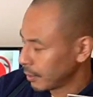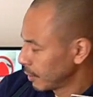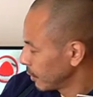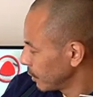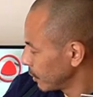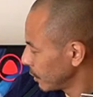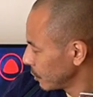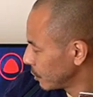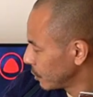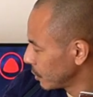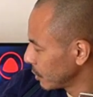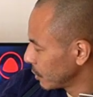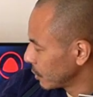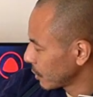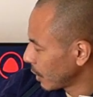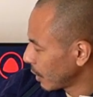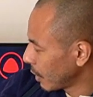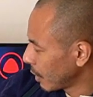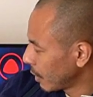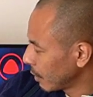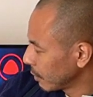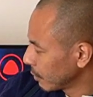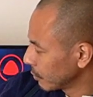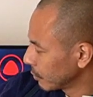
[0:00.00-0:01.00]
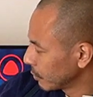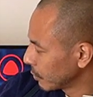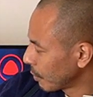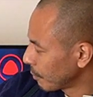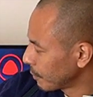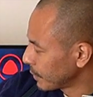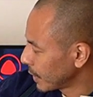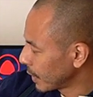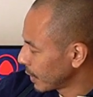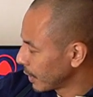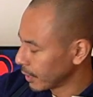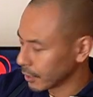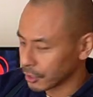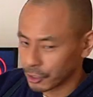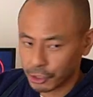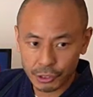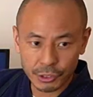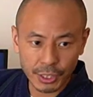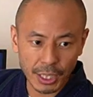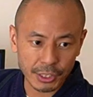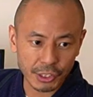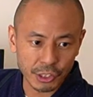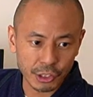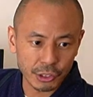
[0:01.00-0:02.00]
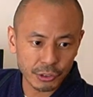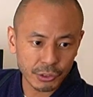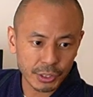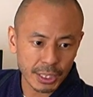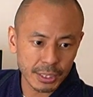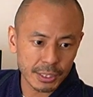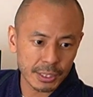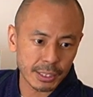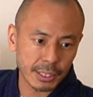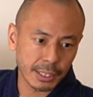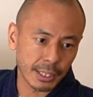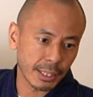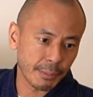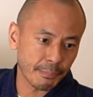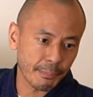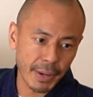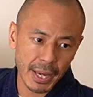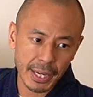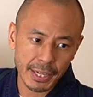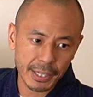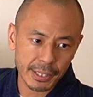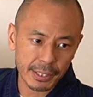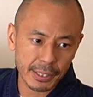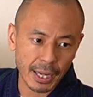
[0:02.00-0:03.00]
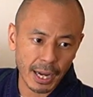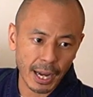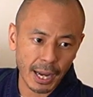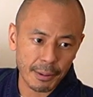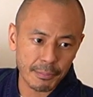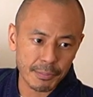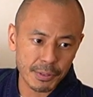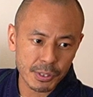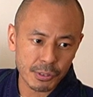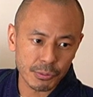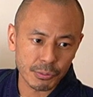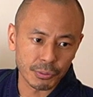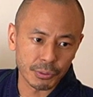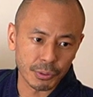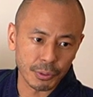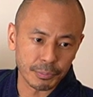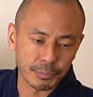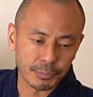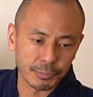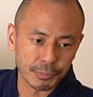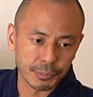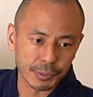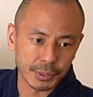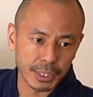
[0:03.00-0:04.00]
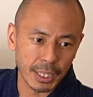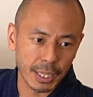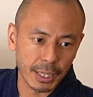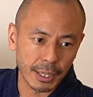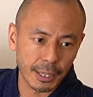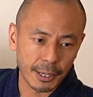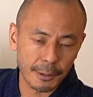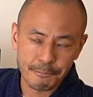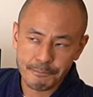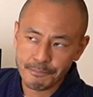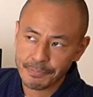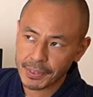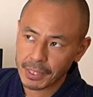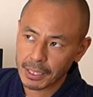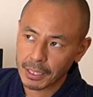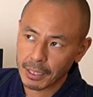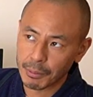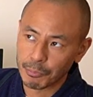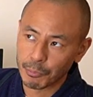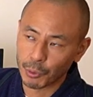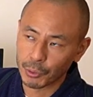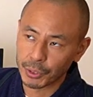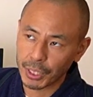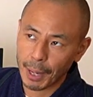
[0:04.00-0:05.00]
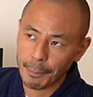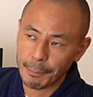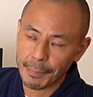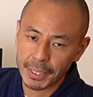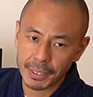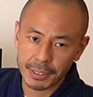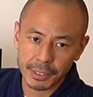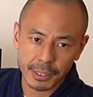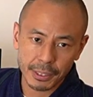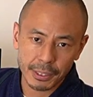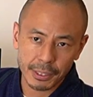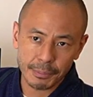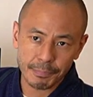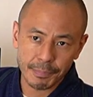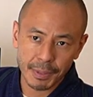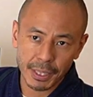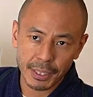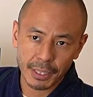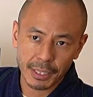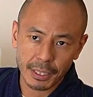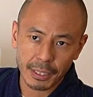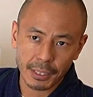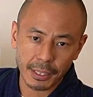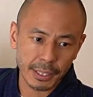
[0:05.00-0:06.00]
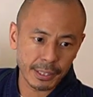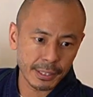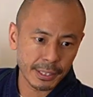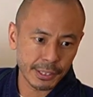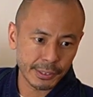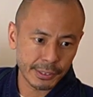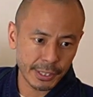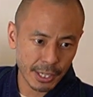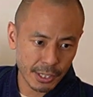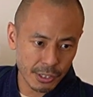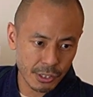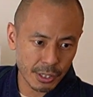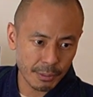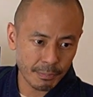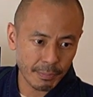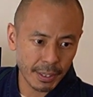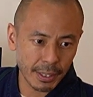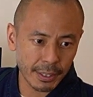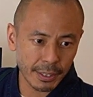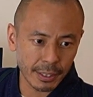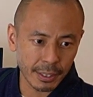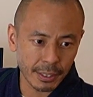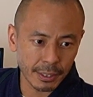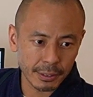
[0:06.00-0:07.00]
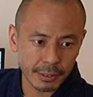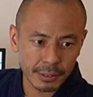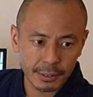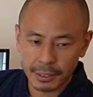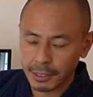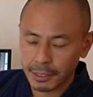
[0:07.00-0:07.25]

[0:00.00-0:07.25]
This is from the scratch. You can see many times from the Bon Appetit media and the Tasty media.